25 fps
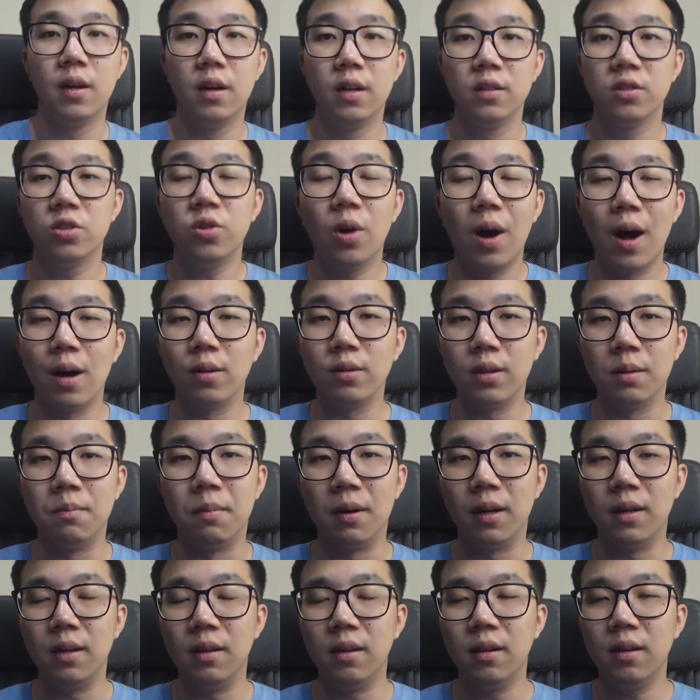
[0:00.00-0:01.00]
So
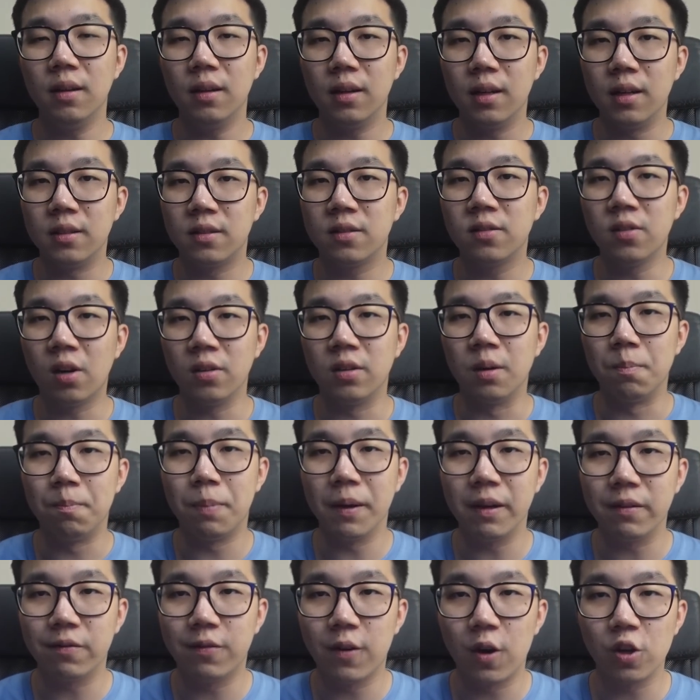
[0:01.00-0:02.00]
ultimately, it's not the
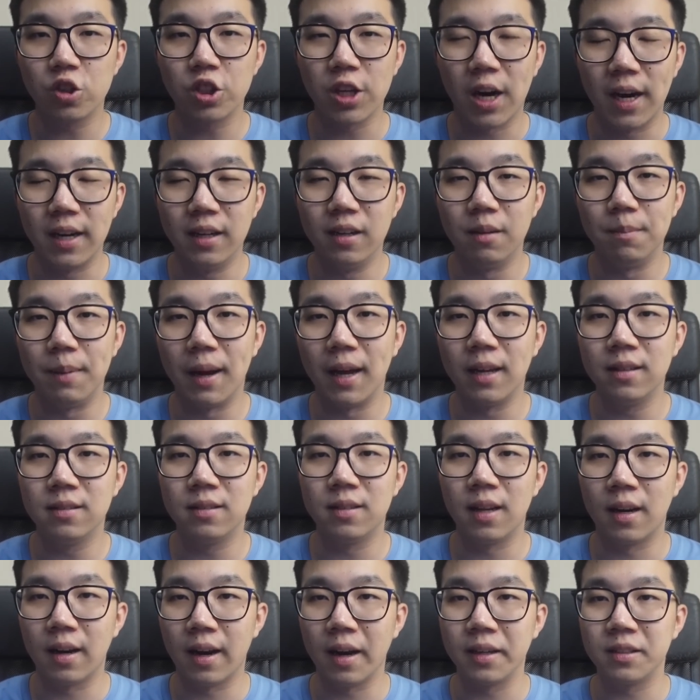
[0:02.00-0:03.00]
big 4 China banks
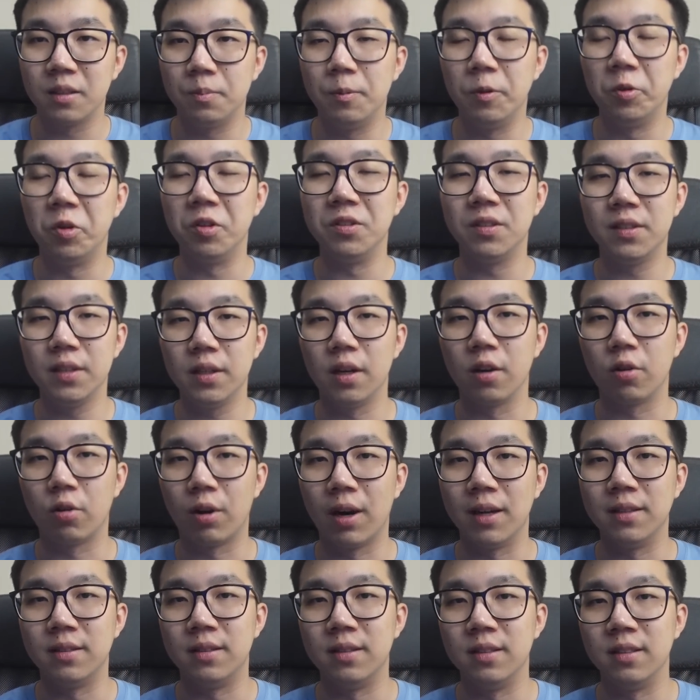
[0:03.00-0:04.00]
that are experiencing a
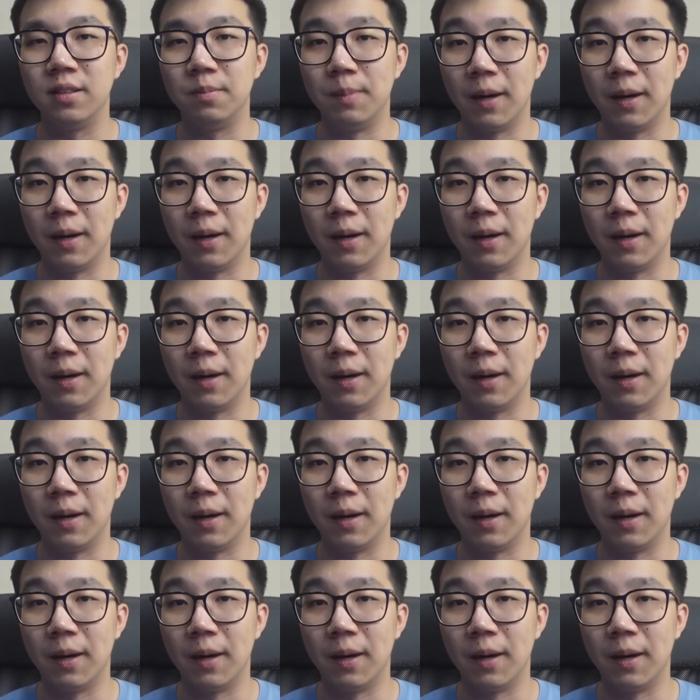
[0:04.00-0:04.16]
crisis,